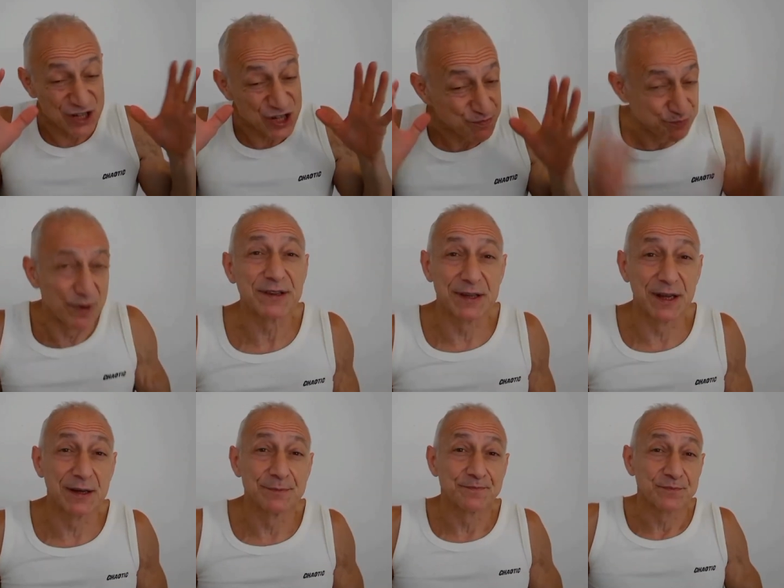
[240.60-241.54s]
that
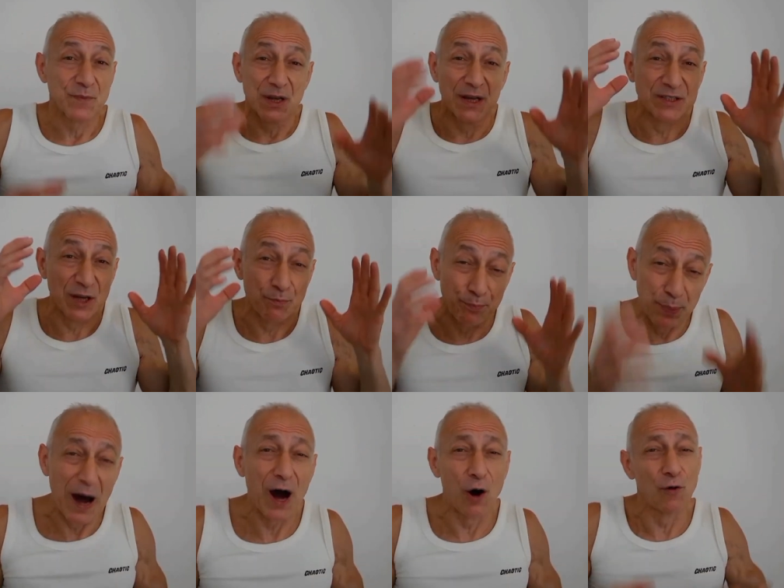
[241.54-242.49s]
sprinting is a
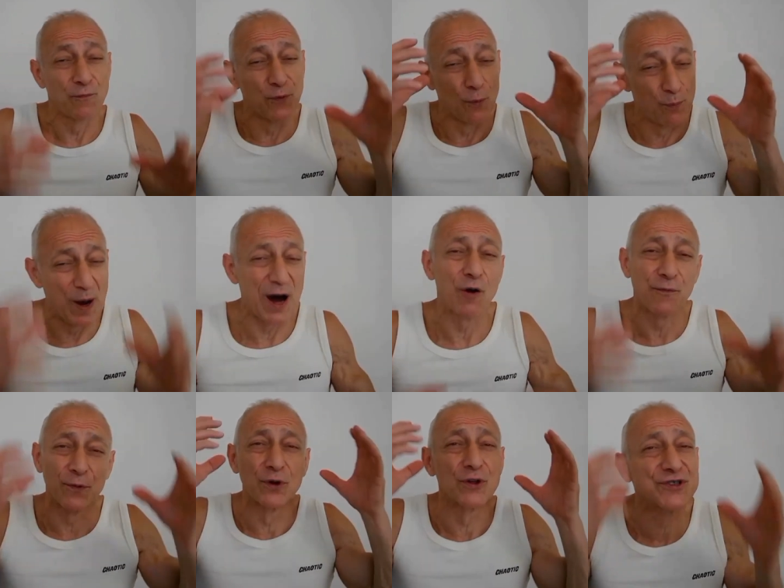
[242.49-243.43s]
powerful,
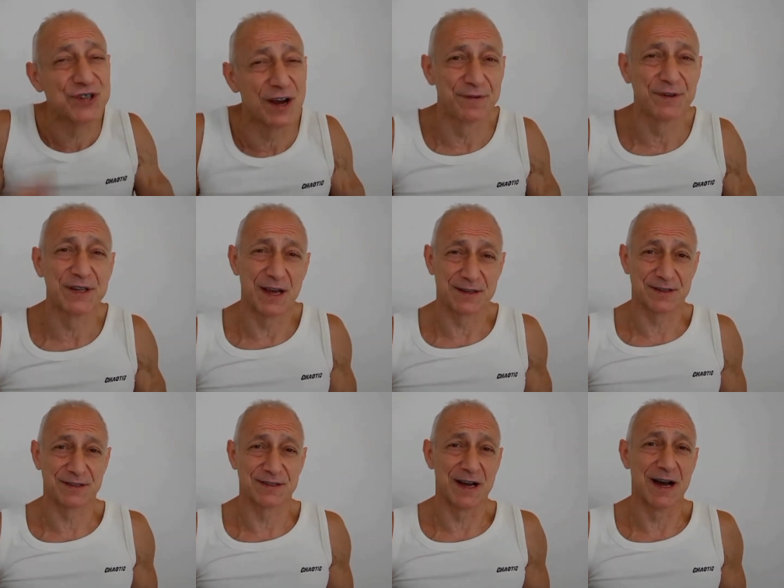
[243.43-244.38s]
powerful longevity
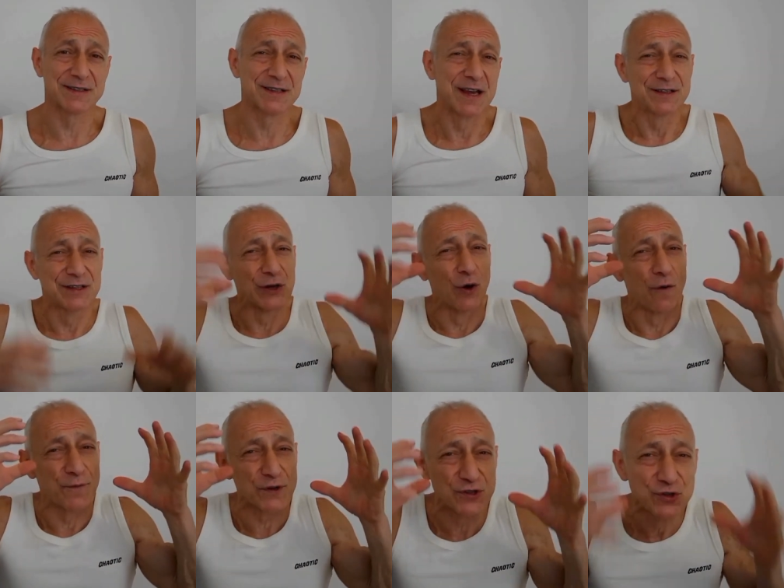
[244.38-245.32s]
exercise
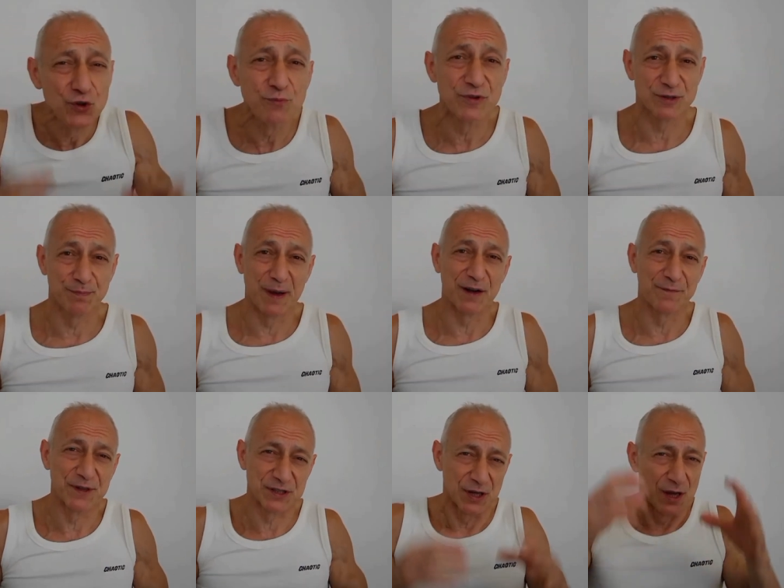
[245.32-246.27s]
that offers numerous
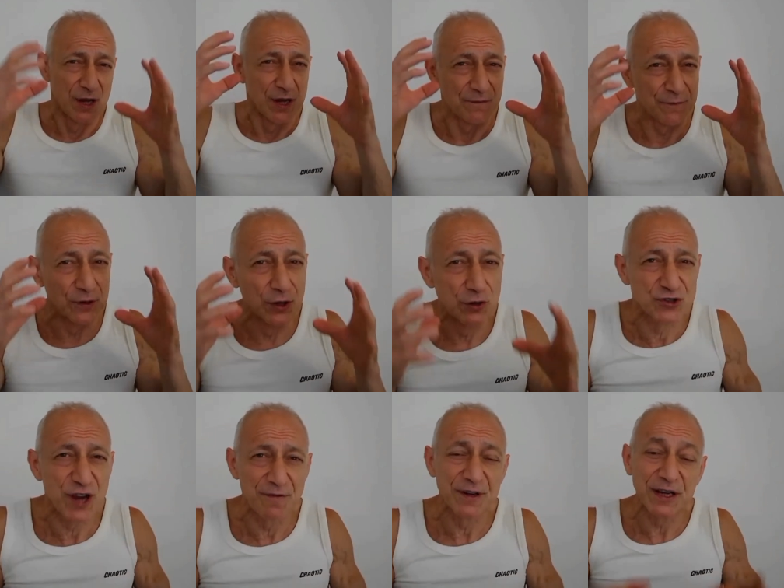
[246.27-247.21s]
benefits for
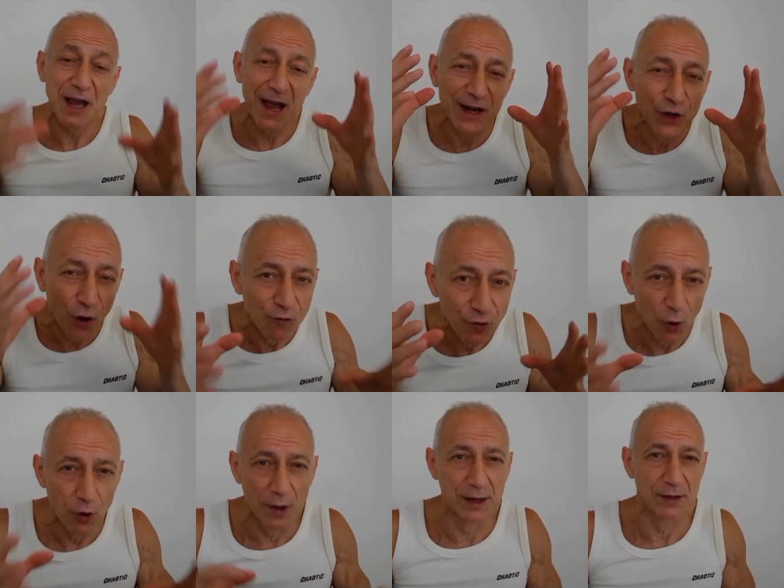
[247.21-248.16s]
longevity and
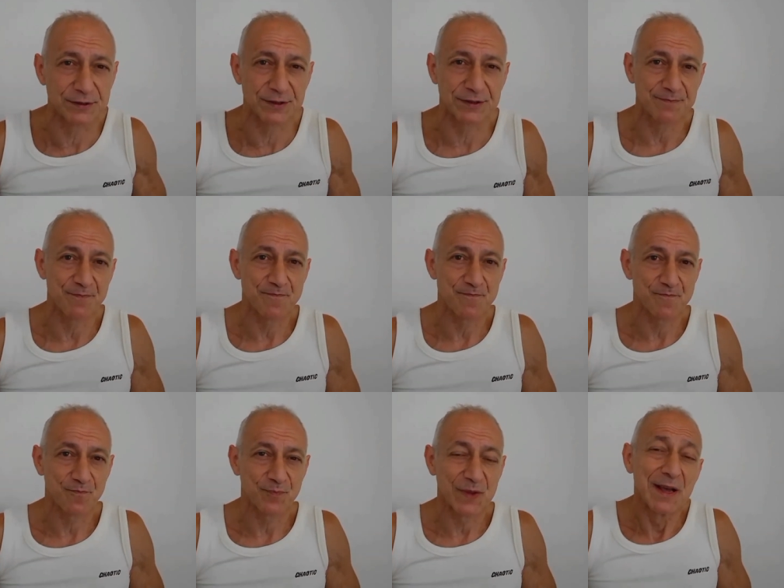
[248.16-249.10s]
overall health?
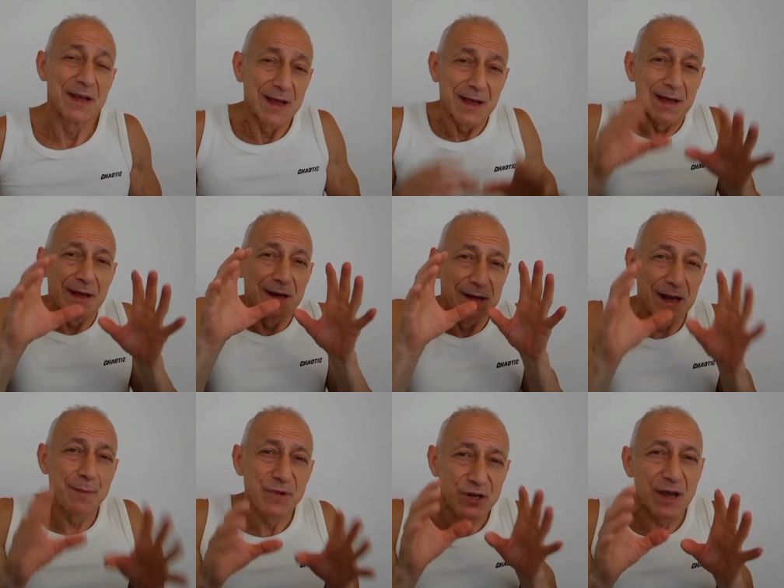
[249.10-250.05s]

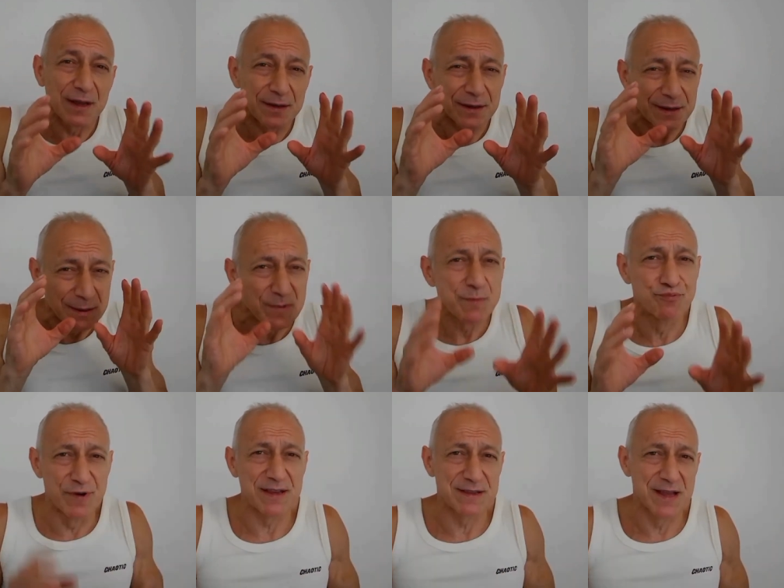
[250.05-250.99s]
Let me, let
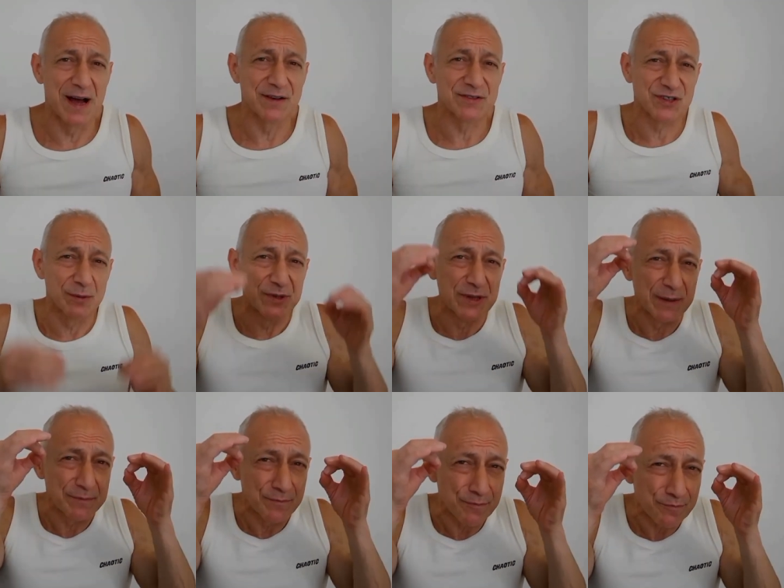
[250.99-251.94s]
me break down some
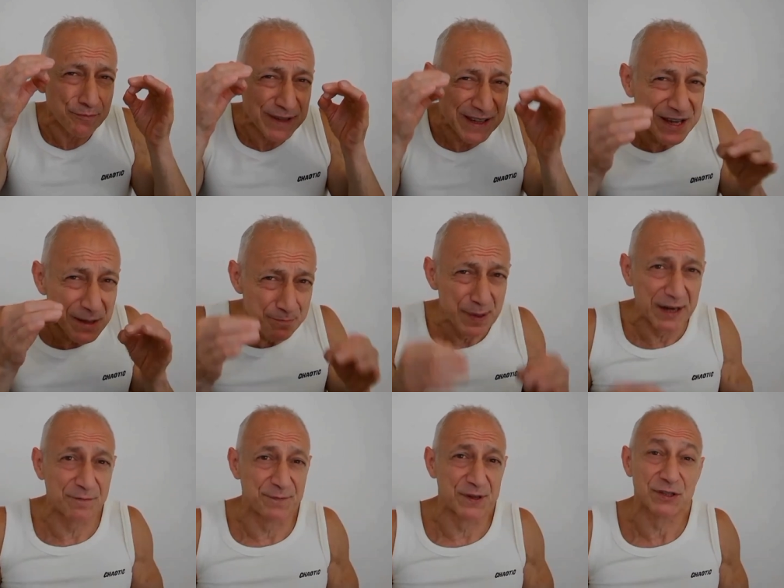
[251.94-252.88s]
of the key
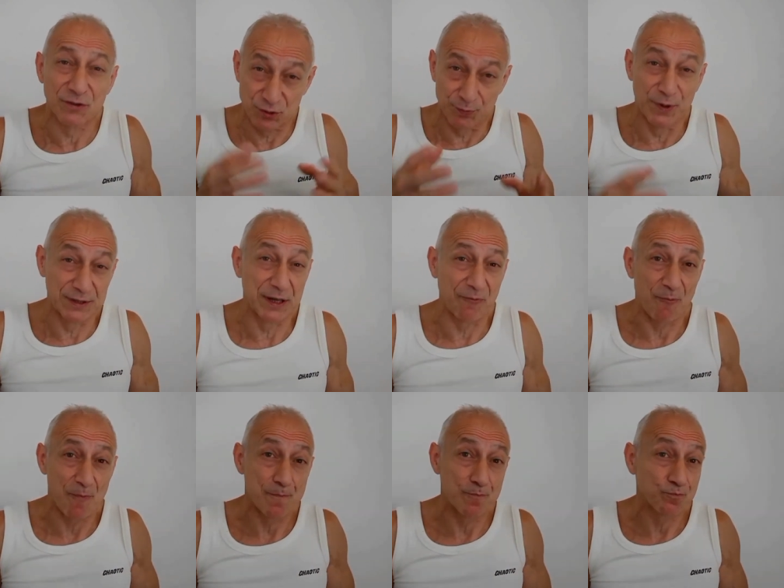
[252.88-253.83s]
benefits of
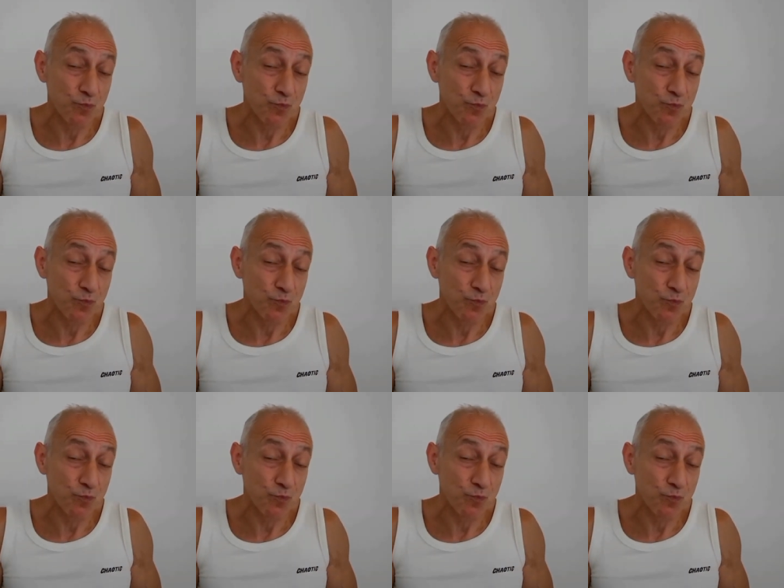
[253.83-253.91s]
sprinting,